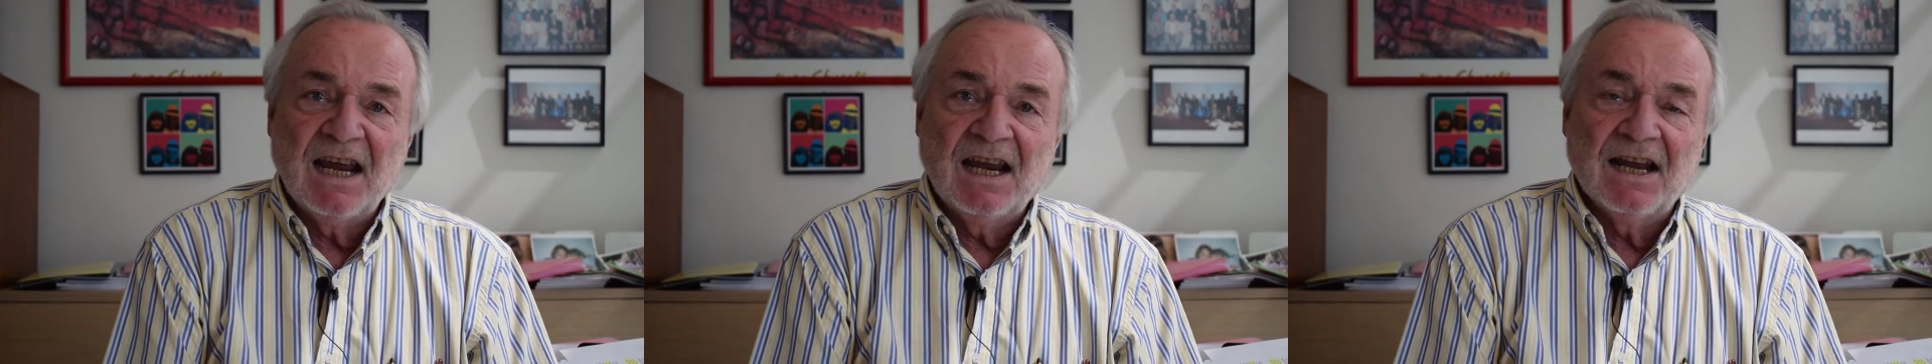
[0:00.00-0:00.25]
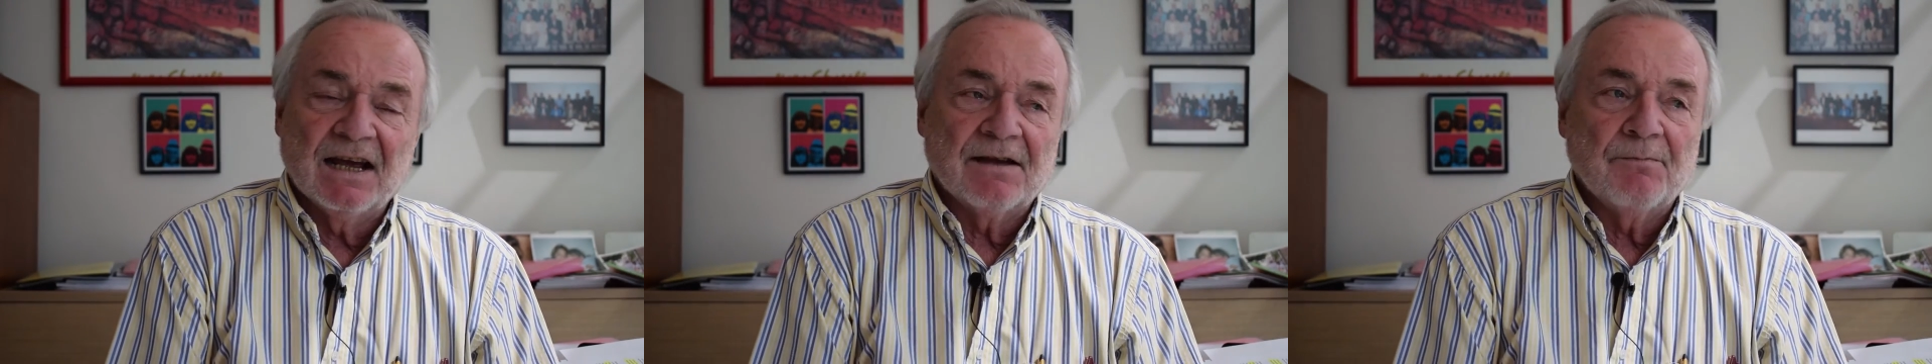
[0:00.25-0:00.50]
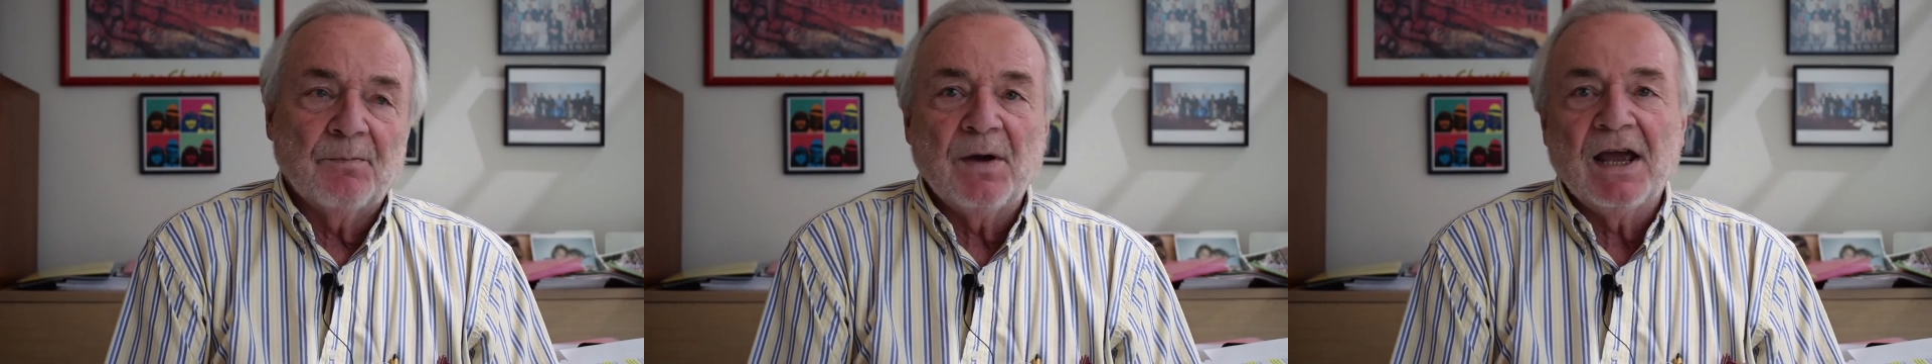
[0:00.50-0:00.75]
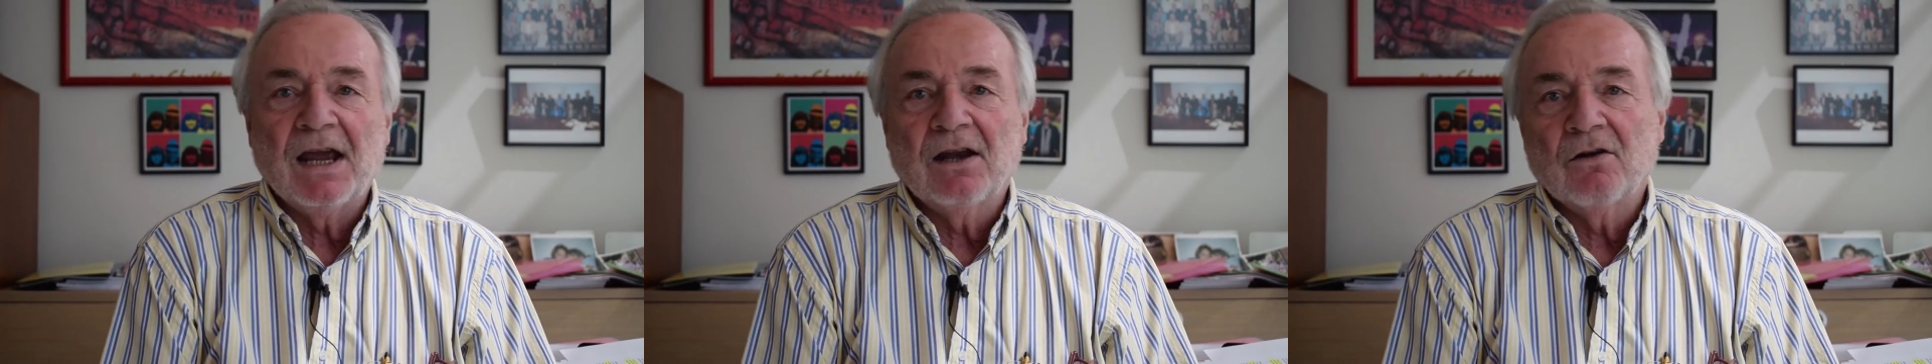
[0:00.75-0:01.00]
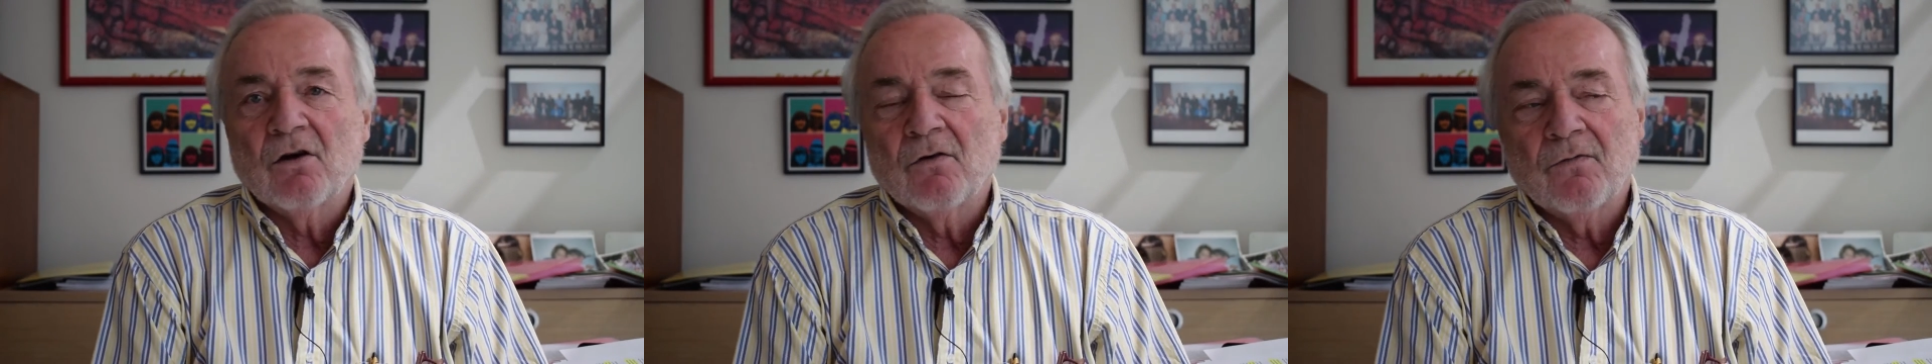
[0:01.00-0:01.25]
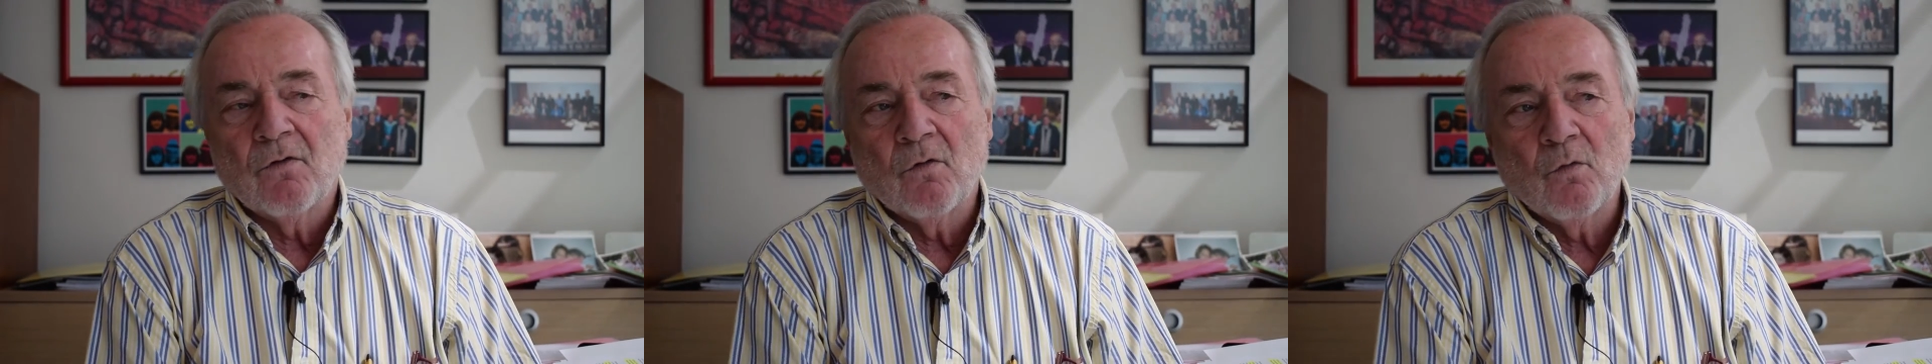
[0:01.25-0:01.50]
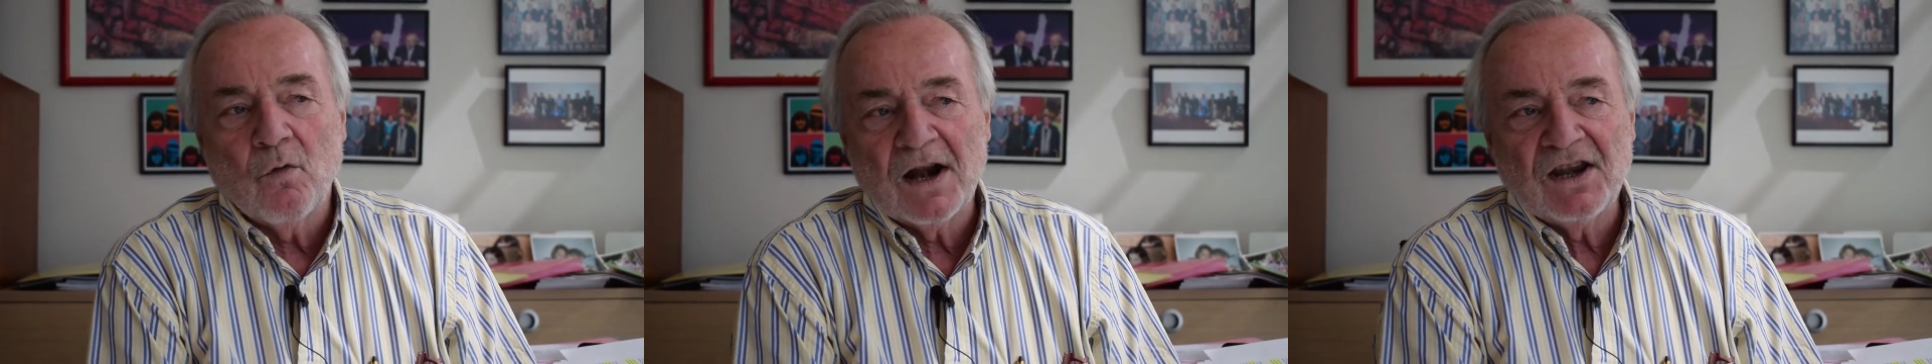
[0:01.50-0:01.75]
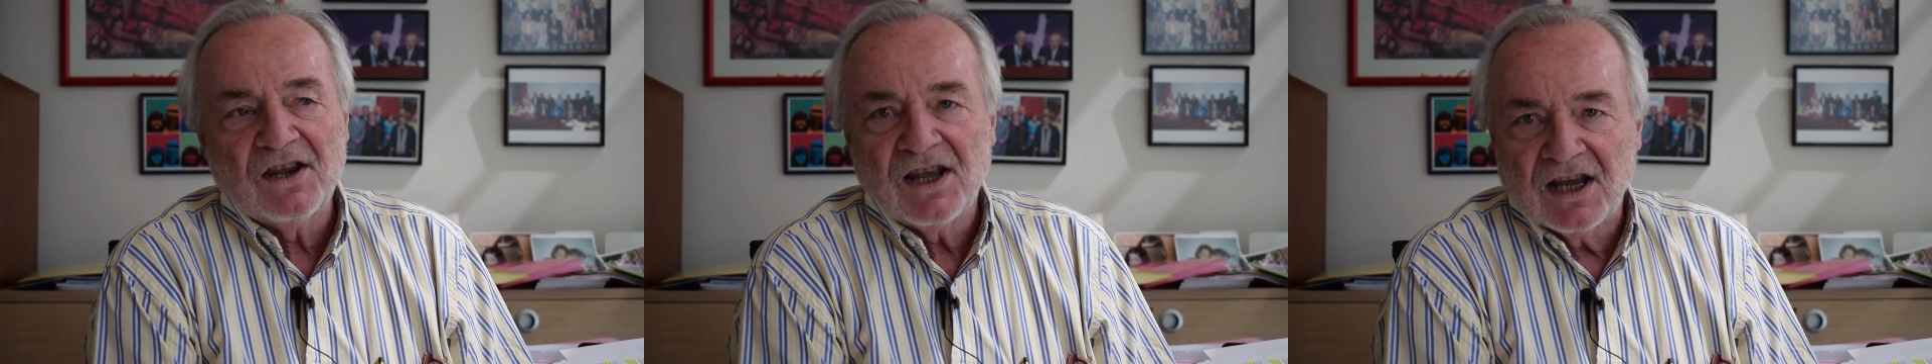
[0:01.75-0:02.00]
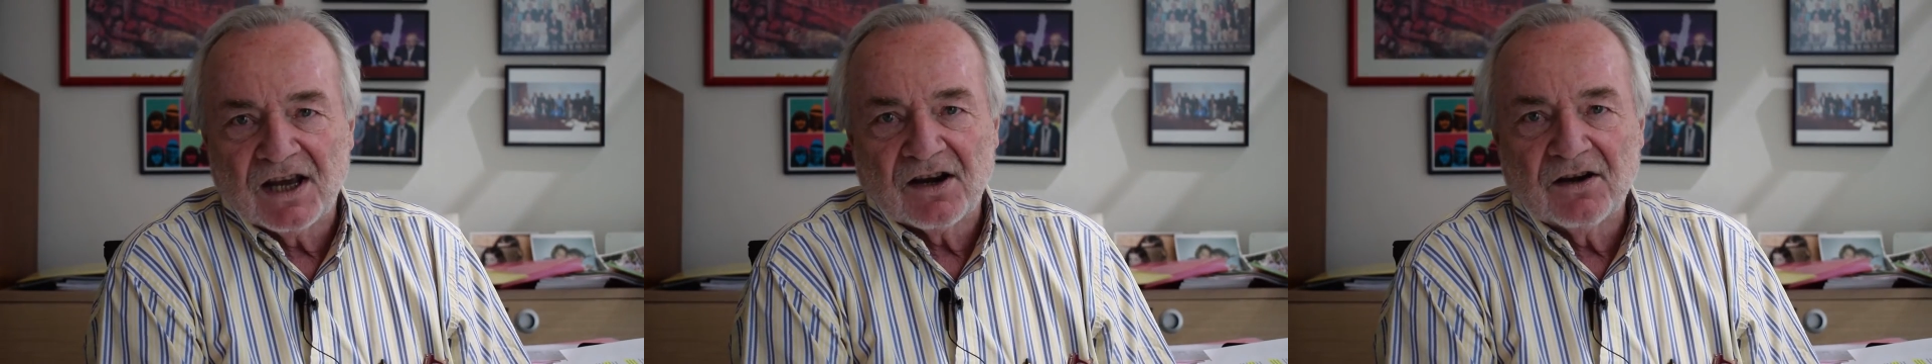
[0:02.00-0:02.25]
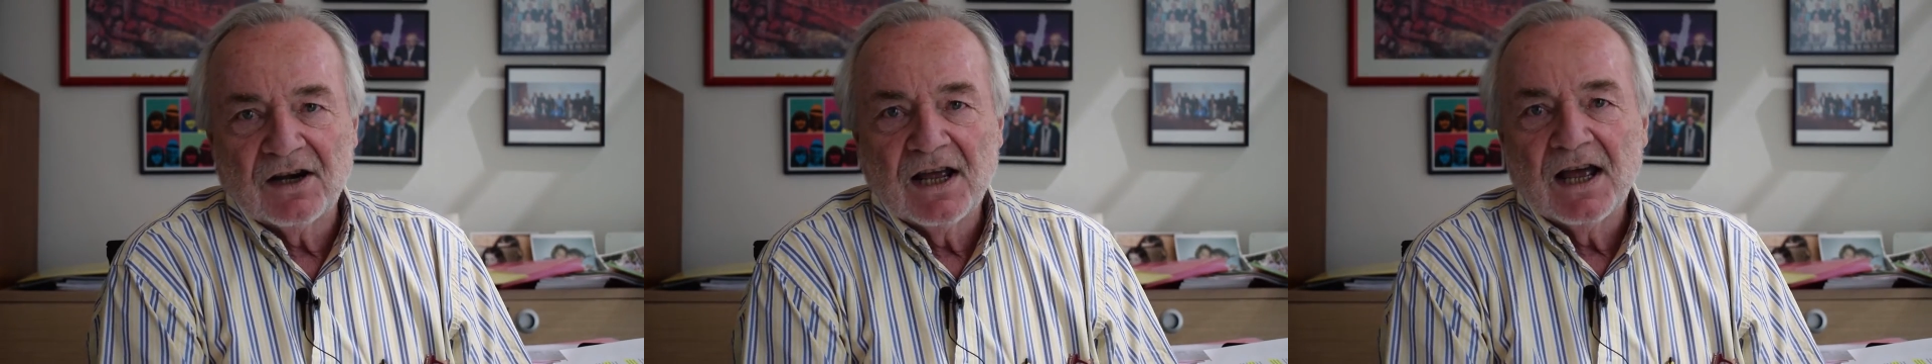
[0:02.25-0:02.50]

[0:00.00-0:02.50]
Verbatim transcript: in a campaign of one year